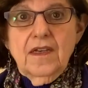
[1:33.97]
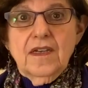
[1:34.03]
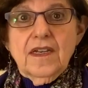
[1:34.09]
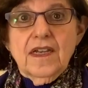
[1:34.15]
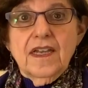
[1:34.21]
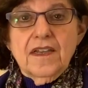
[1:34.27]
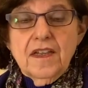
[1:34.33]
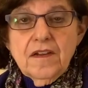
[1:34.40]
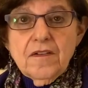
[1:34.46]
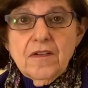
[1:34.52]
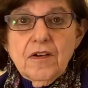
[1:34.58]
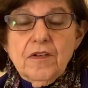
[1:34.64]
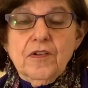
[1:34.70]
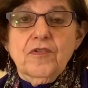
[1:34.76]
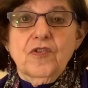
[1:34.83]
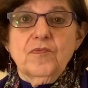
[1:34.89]
Okay, here
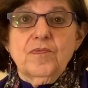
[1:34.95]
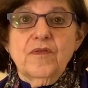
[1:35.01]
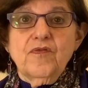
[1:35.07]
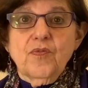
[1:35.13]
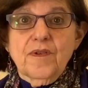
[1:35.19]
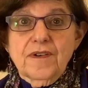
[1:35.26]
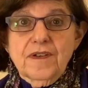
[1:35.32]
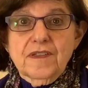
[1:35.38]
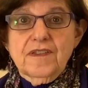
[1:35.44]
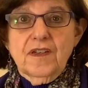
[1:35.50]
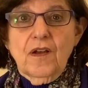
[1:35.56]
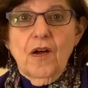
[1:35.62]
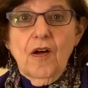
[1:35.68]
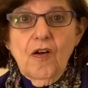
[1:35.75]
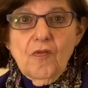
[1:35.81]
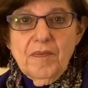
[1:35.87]
are a group of words that
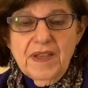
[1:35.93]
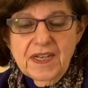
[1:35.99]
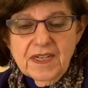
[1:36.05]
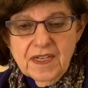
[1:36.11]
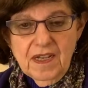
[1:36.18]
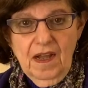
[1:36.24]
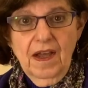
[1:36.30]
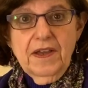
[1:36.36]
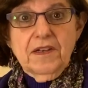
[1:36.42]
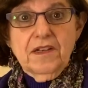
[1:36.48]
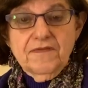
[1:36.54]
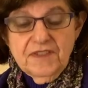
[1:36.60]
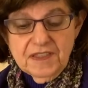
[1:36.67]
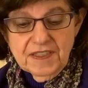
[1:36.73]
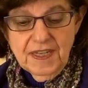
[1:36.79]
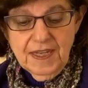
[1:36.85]
all mean kind of
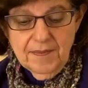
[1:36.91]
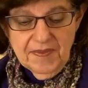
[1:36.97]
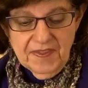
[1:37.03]
the same